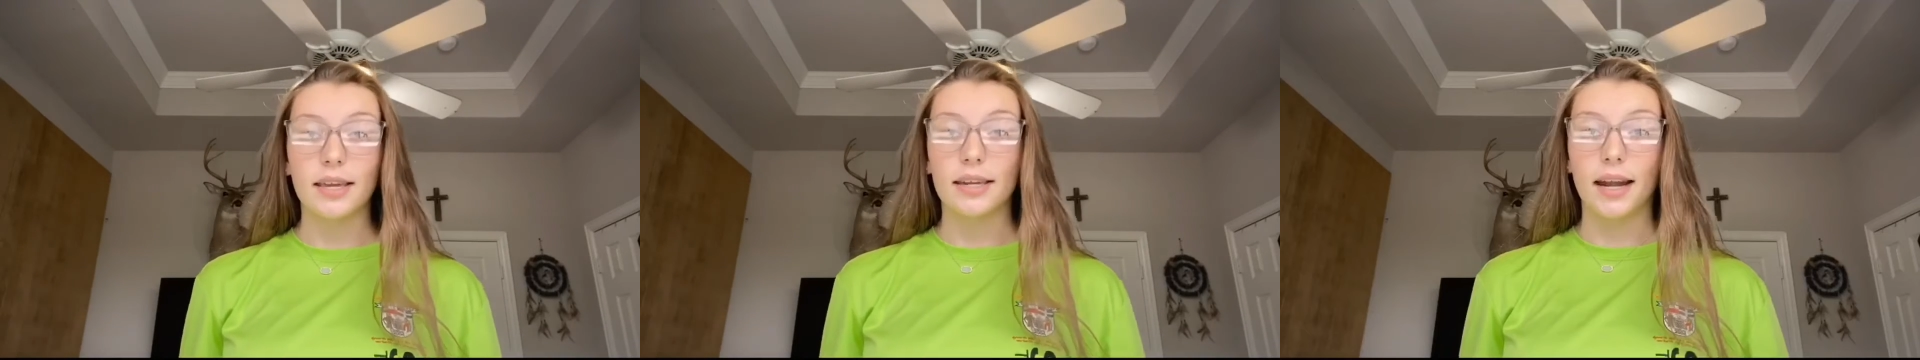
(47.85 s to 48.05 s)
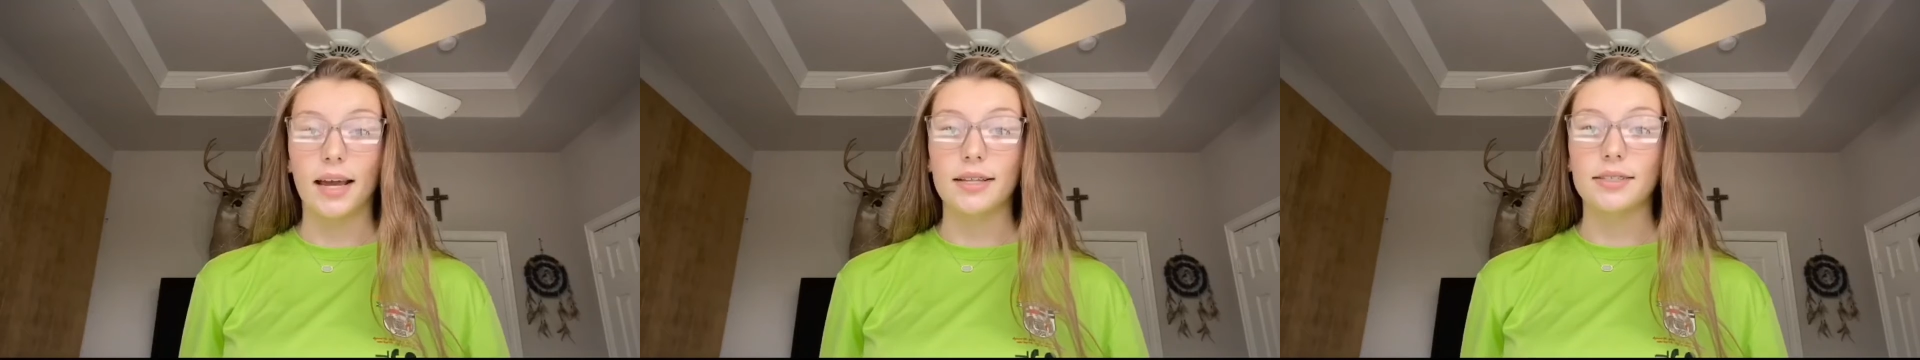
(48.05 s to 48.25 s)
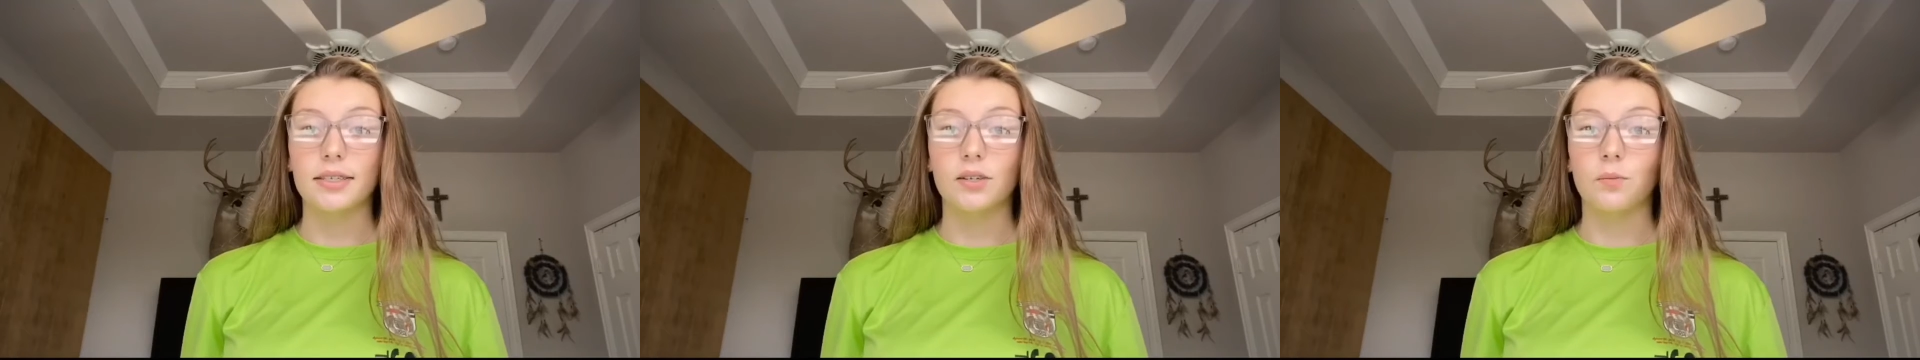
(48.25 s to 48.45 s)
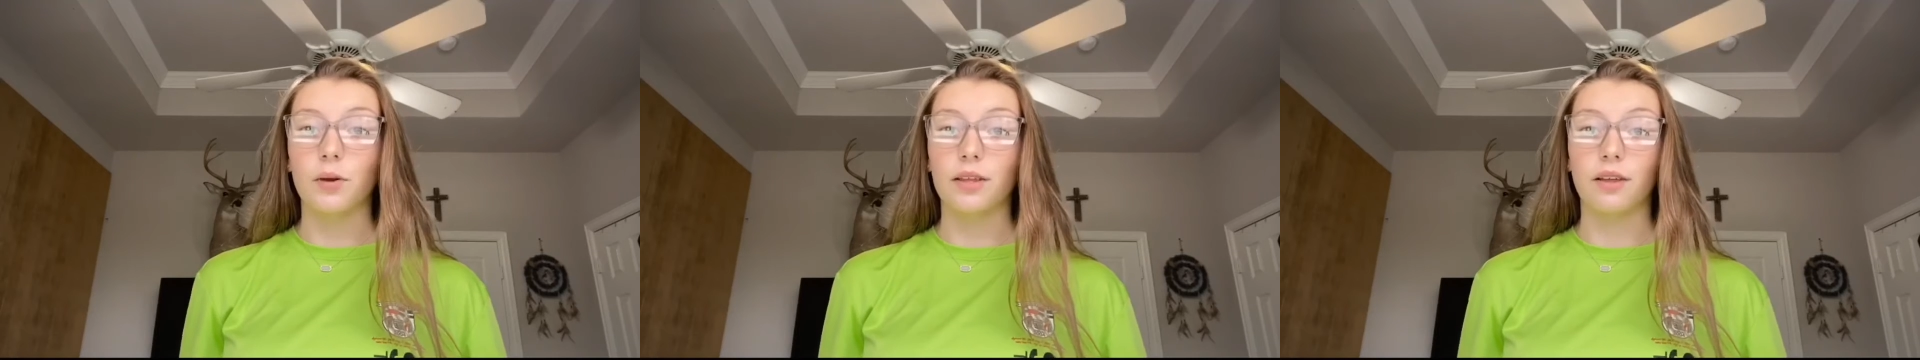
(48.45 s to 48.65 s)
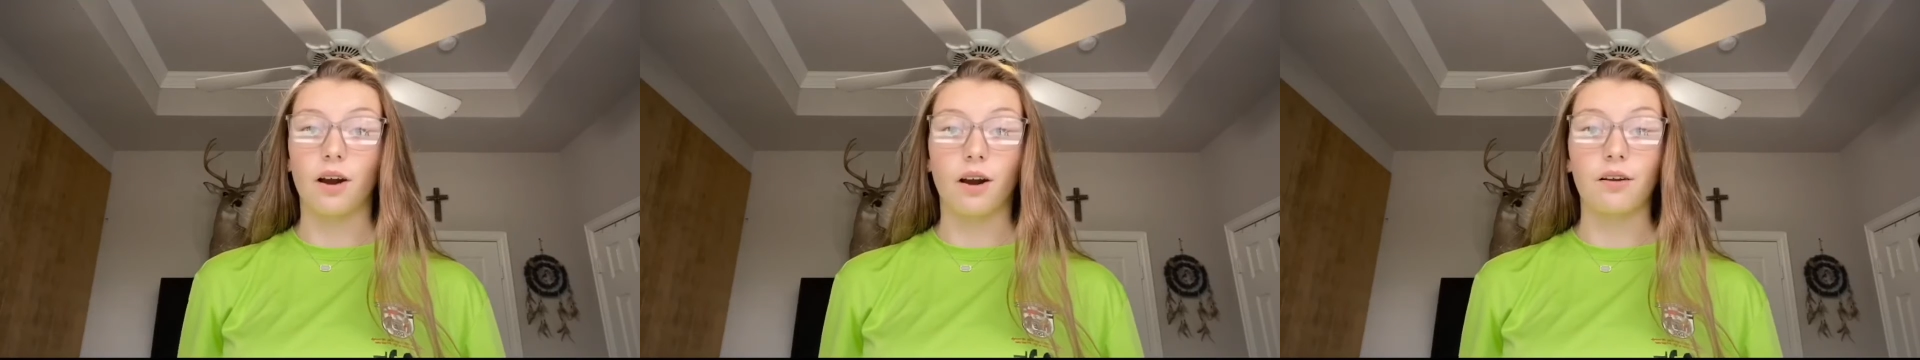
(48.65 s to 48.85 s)
connected
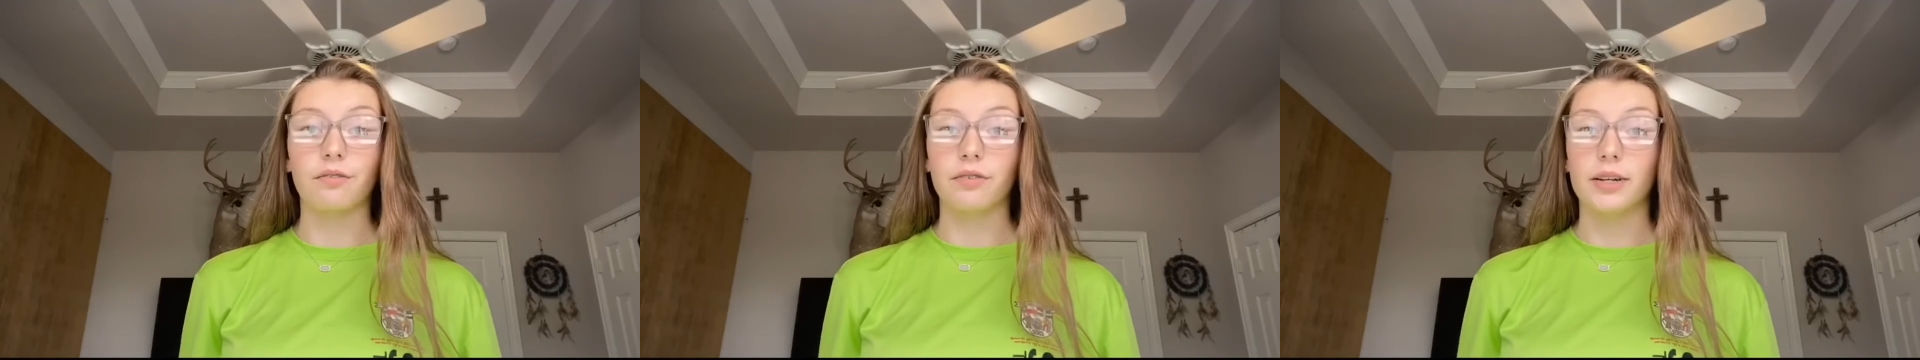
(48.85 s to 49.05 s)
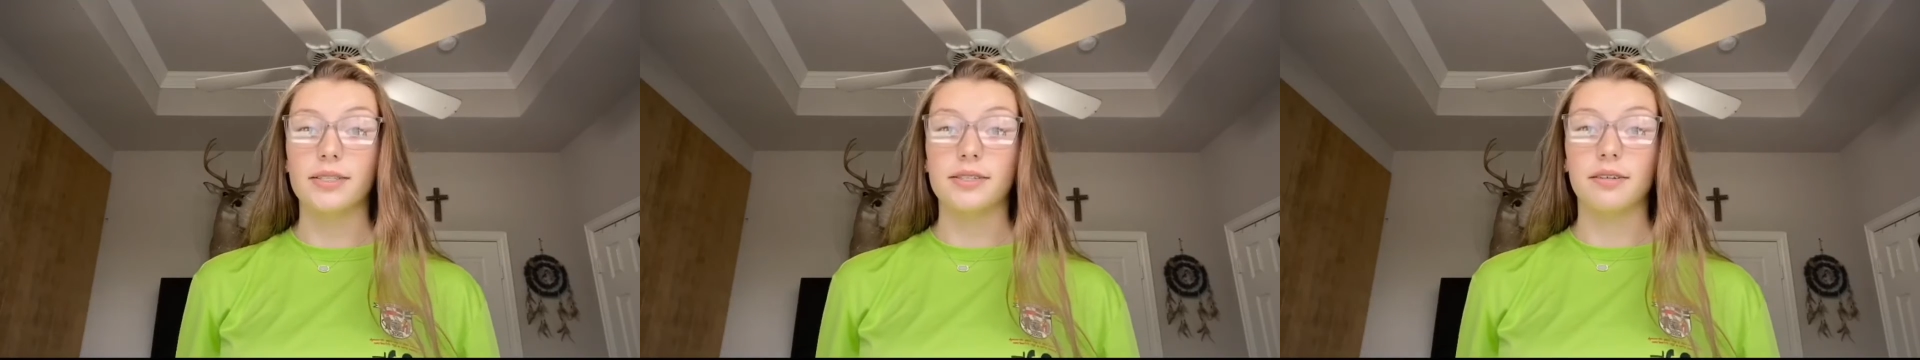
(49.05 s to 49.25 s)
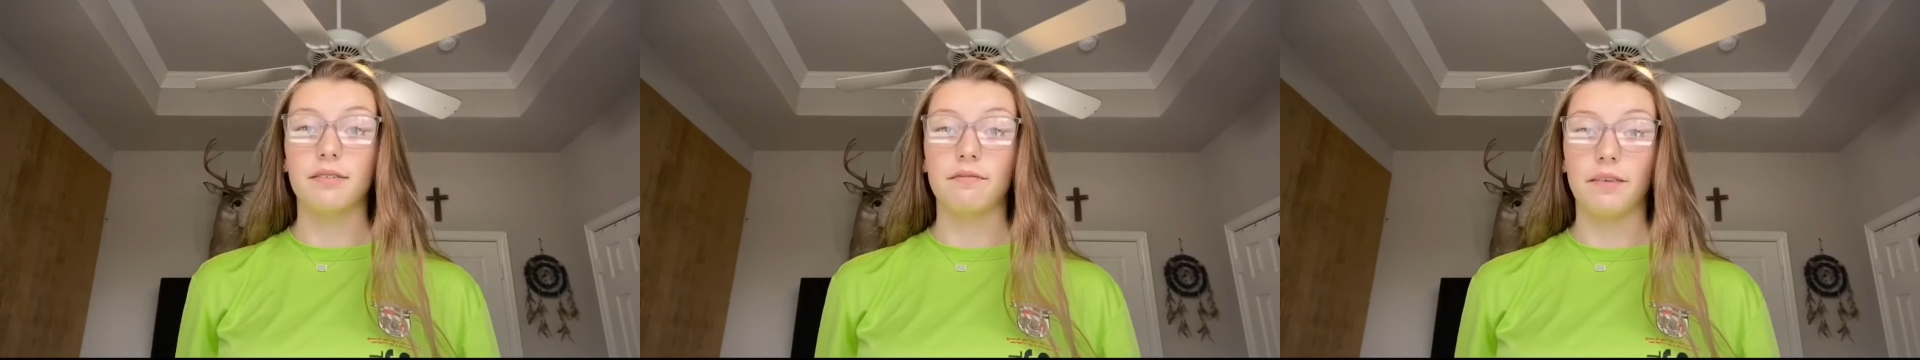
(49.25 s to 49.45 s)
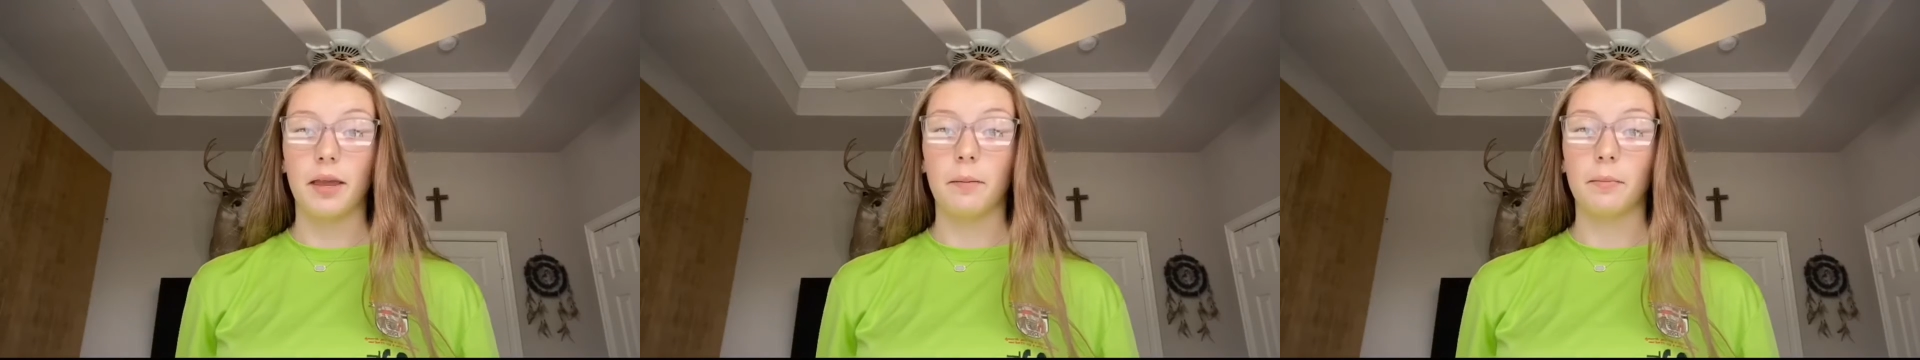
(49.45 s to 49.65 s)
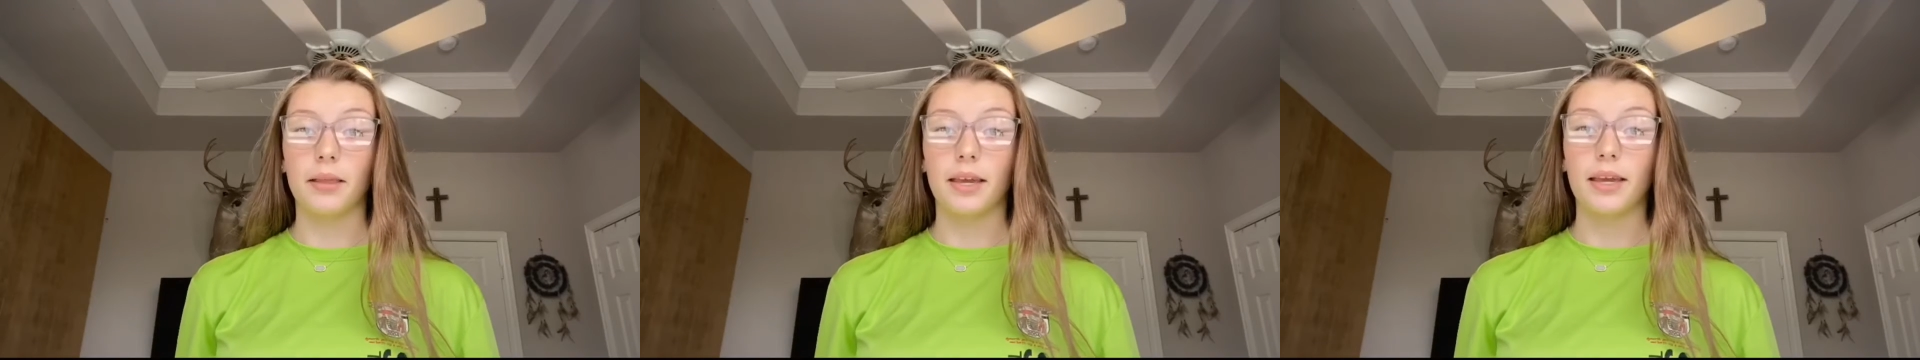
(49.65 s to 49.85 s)
with our friends and
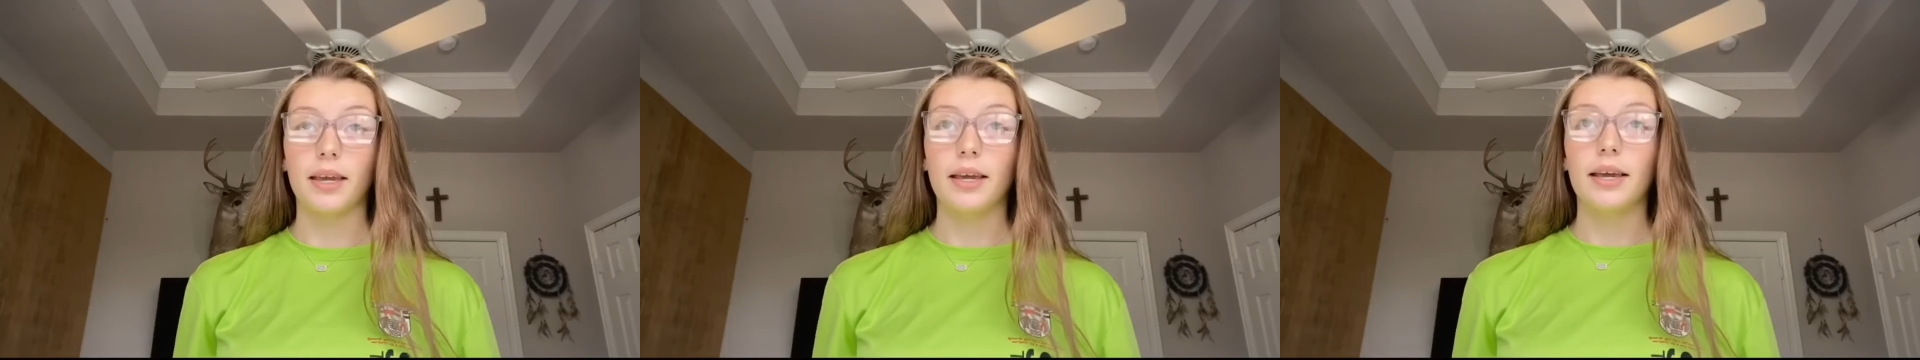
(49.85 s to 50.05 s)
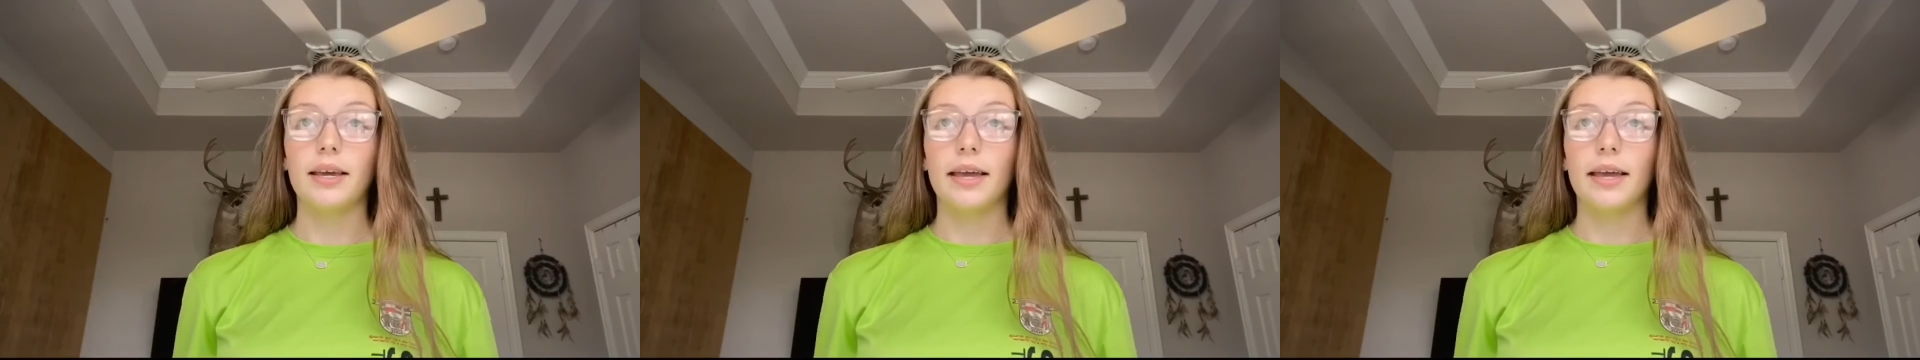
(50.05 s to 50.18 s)
family